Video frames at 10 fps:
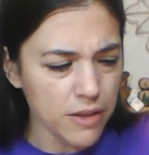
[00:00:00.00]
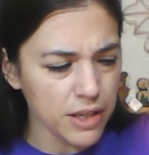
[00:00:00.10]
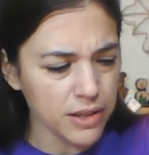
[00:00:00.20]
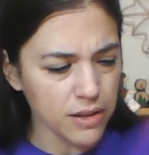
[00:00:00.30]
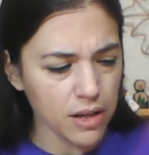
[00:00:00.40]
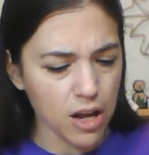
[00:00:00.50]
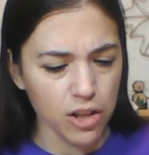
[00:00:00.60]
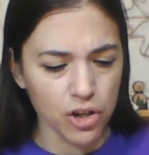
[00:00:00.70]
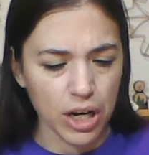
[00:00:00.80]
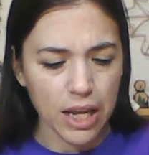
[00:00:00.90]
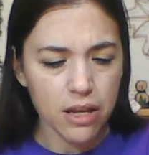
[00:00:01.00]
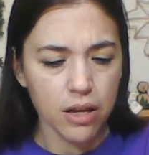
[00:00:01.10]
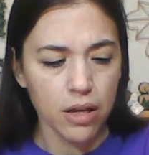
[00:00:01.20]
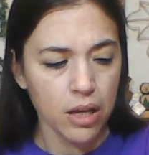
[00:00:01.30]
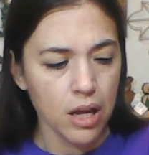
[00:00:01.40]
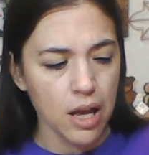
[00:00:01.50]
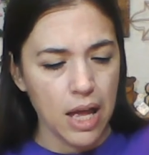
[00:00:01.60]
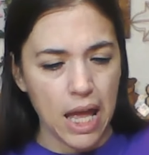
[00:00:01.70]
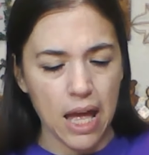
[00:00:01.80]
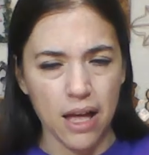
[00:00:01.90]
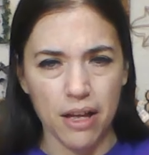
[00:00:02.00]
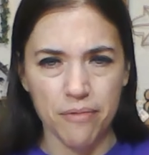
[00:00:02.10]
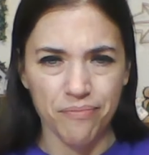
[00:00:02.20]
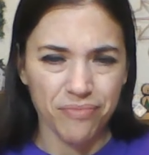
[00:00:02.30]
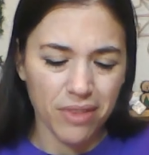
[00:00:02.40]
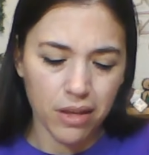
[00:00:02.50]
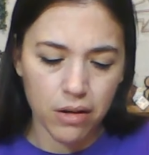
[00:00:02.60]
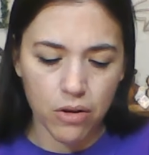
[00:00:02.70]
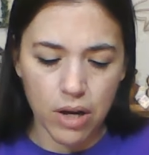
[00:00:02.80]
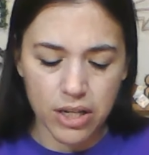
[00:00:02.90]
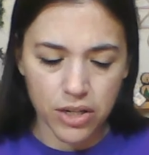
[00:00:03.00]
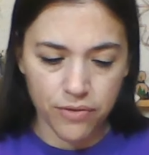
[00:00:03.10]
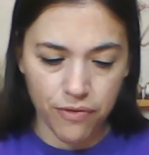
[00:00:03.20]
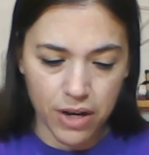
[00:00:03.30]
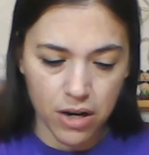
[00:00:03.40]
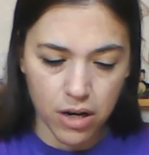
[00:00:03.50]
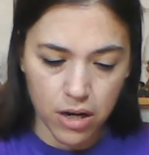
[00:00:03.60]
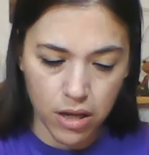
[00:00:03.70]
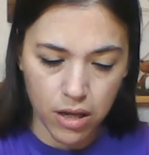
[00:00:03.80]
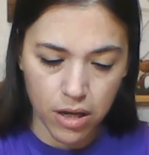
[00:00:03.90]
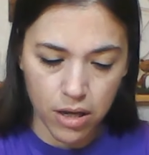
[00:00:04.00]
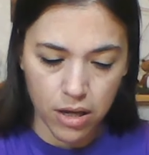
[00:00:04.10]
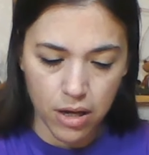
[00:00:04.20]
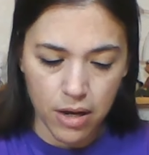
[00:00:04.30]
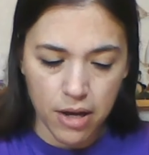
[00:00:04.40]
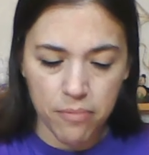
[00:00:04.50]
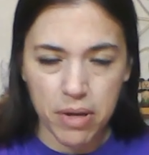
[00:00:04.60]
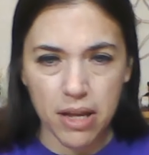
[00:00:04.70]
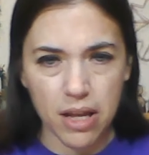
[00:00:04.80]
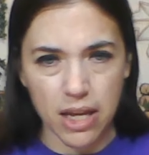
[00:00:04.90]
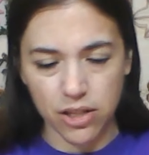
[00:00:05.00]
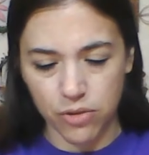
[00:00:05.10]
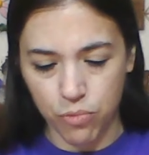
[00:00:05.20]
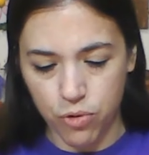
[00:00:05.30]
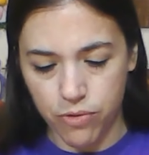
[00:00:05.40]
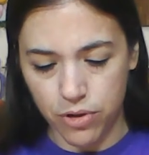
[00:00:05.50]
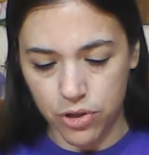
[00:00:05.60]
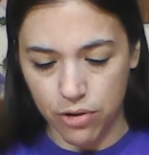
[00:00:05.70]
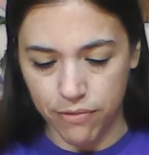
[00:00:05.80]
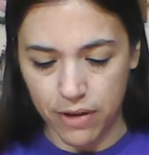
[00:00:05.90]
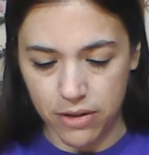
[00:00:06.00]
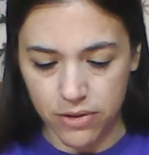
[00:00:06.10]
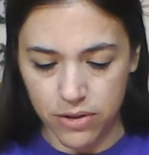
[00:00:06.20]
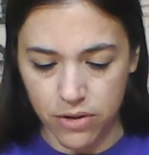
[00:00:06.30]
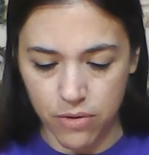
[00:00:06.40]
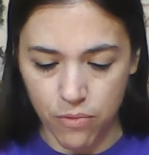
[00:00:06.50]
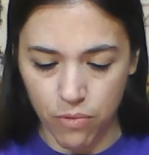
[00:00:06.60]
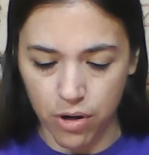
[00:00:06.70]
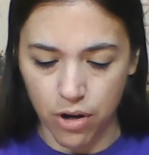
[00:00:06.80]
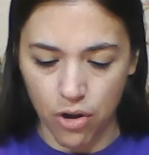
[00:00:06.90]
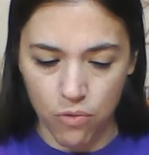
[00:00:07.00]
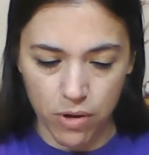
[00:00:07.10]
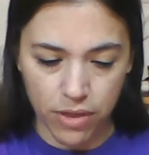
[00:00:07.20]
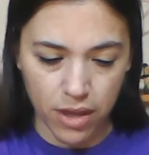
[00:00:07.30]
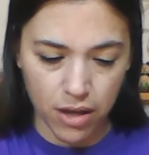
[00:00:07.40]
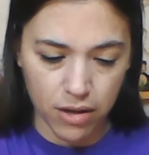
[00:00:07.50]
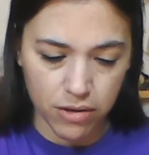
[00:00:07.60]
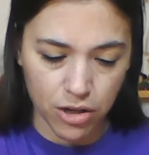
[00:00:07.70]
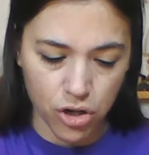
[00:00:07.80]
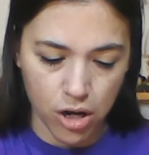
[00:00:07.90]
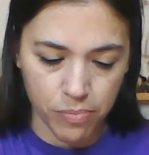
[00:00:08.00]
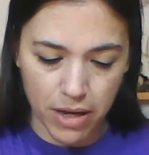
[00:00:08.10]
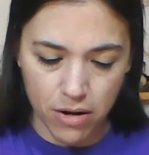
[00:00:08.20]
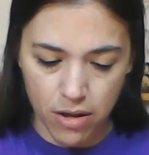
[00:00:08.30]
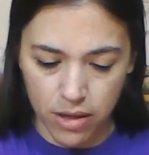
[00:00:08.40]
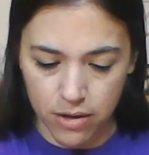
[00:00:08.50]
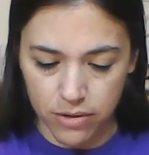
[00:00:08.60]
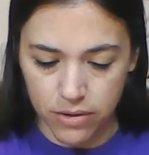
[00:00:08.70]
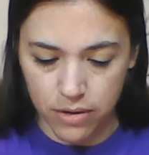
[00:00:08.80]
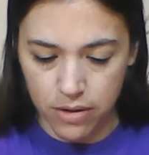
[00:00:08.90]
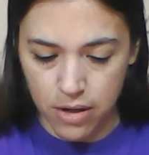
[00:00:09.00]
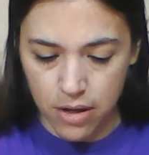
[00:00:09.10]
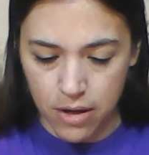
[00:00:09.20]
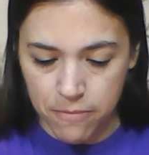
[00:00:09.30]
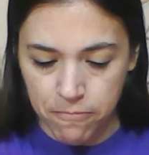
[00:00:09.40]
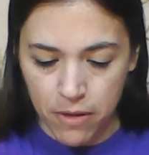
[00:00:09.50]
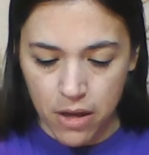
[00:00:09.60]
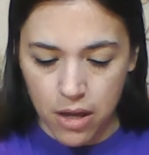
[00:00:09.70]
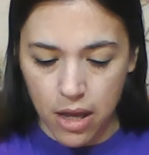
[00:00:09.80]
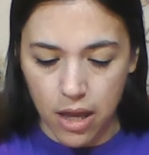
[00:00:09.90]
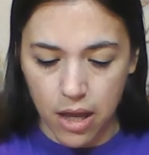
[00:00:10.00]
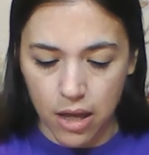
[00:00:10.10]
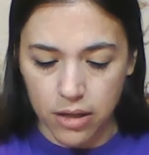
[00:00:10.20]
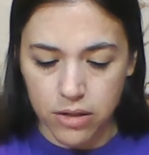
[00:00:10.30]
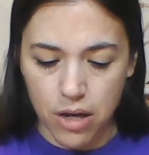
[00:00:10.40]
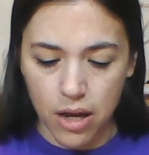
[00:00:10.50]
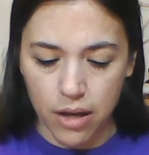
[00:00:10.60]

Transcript: and this is the color ink. I just figured being a smooth surface, we're gonna go with the chalk paint on this. And